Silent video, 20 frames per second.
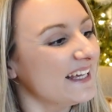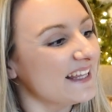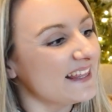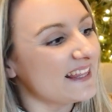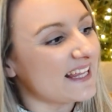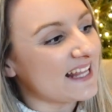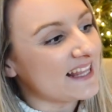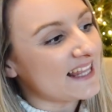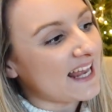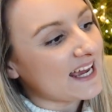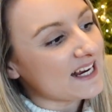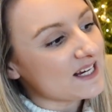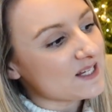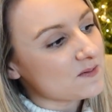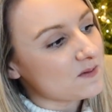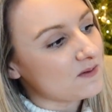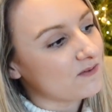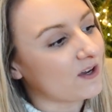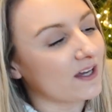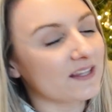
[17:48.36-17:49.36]
Then
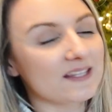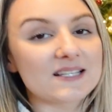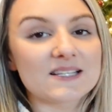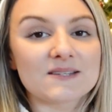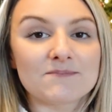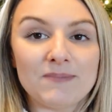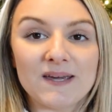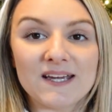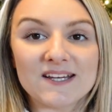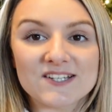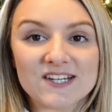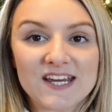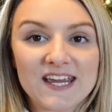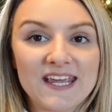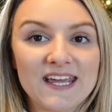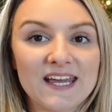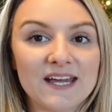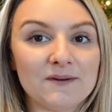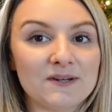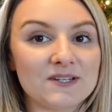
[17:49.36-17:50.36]
next we've got this picture
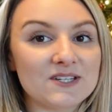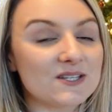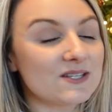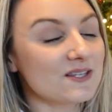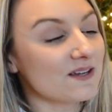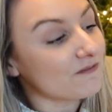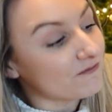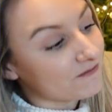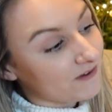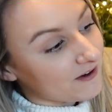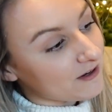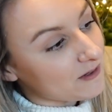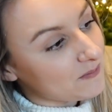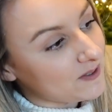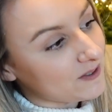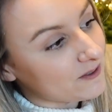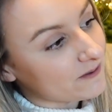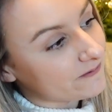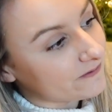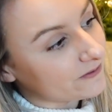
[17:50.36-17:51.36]
here, which is very
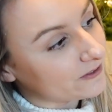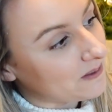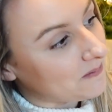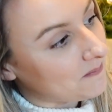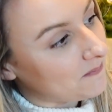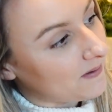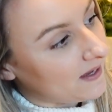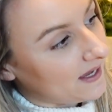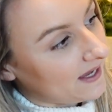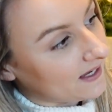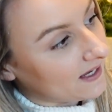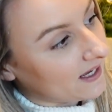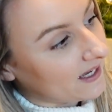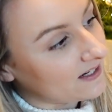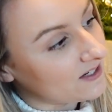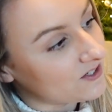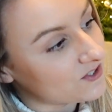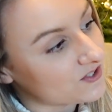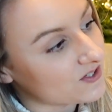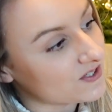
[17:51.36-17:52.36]
beautiful and big,
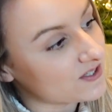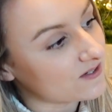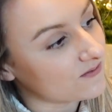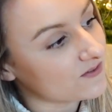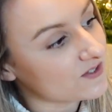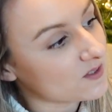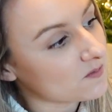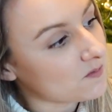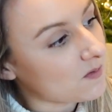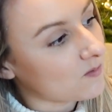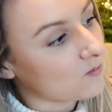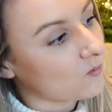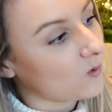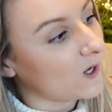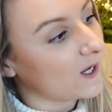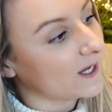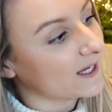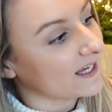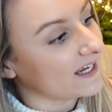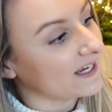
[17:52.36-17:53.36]
and it's just of someone
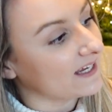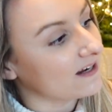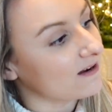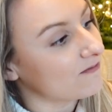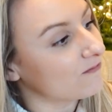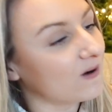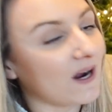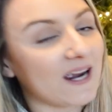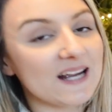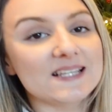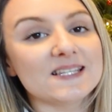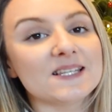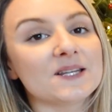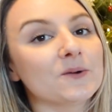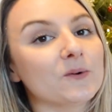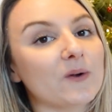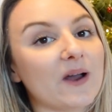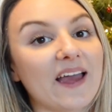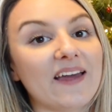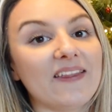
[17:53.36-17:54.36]
working and writing
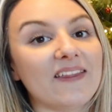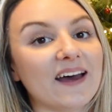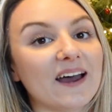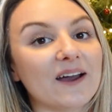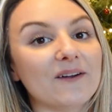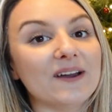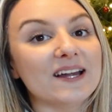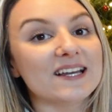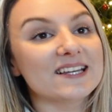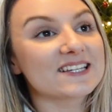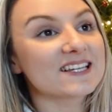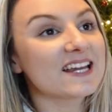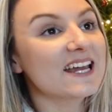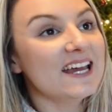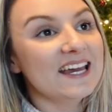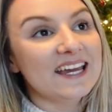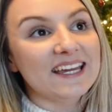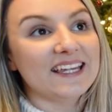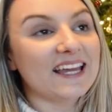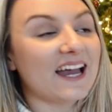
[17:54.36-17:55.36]
away there, which,
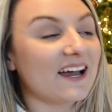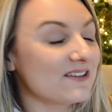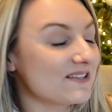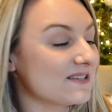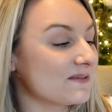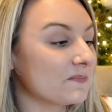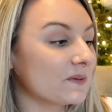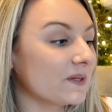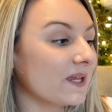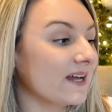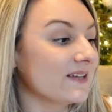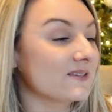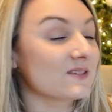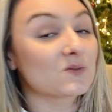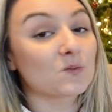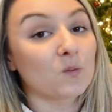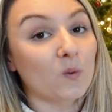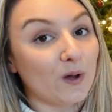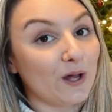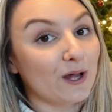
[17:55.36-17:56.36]
yeah,
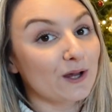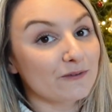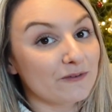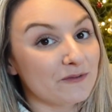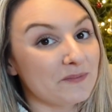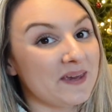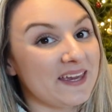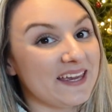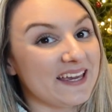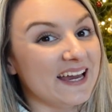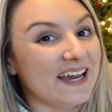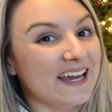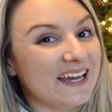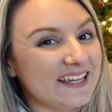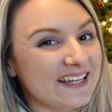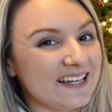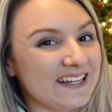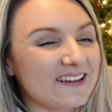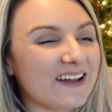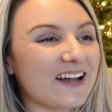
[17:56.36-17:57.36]
symbolises work for me.
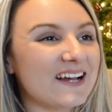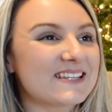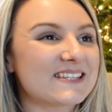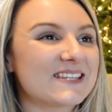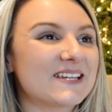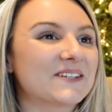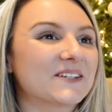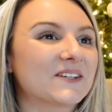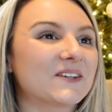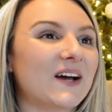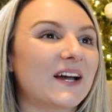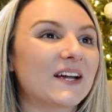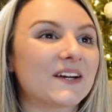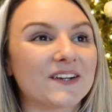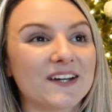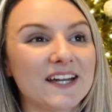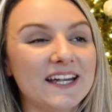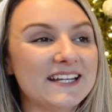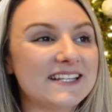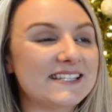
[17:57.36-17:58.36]
You guys know I'm quite
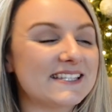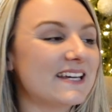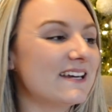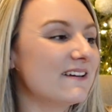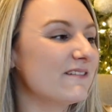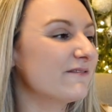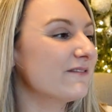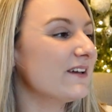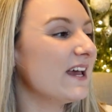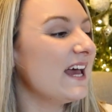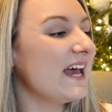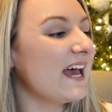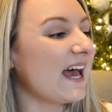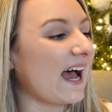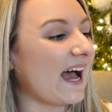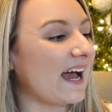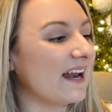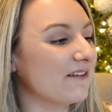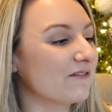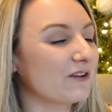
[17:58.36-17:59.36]
creative,
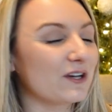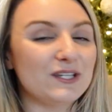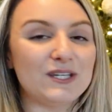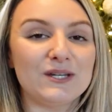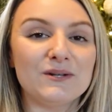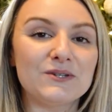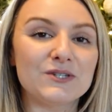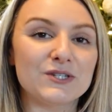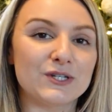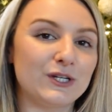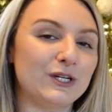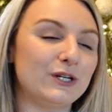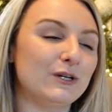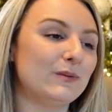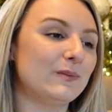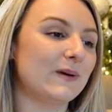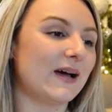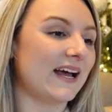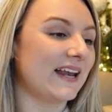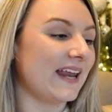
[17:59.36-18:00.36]
and I've got
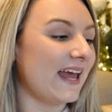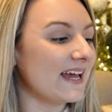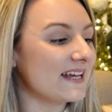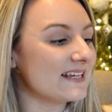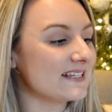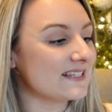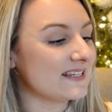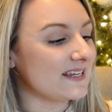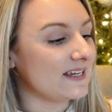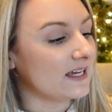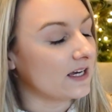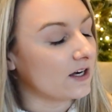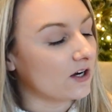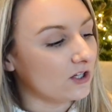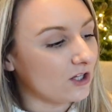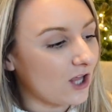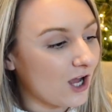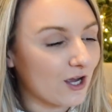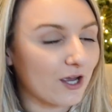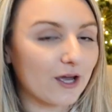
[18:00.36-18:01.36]
YouTube and Etsy and
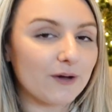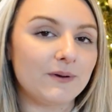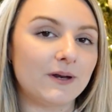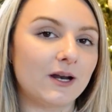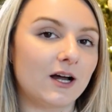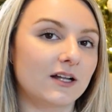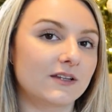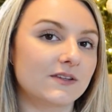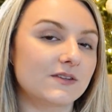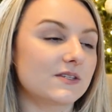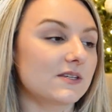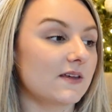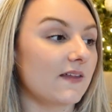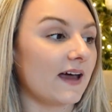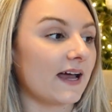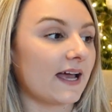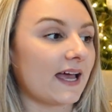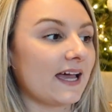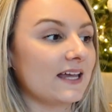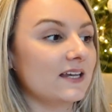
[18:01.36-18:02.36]
a lot going on, so
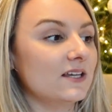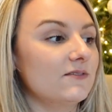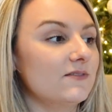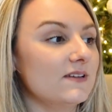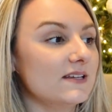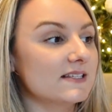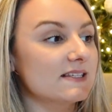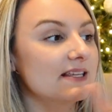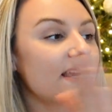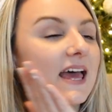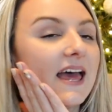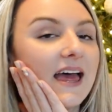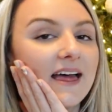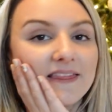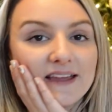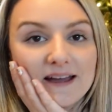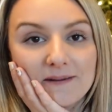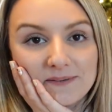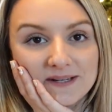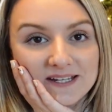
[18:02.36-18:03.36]
that kind of is
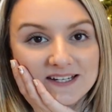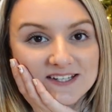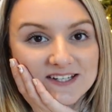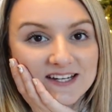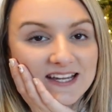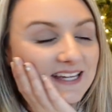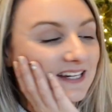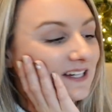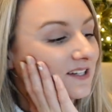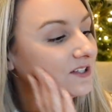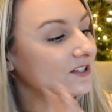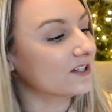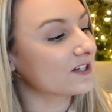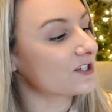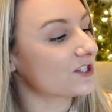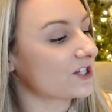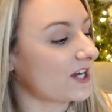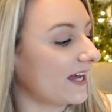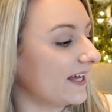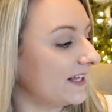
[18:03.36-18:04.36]
that picture in a
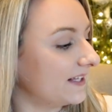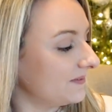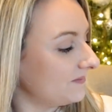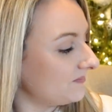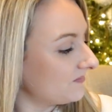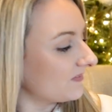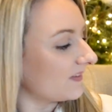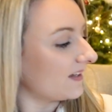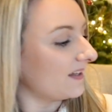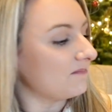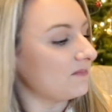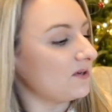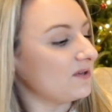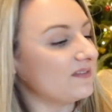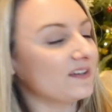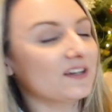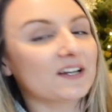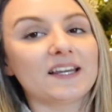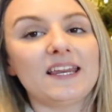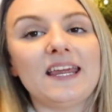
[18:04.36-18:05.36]
nutshell. Moving on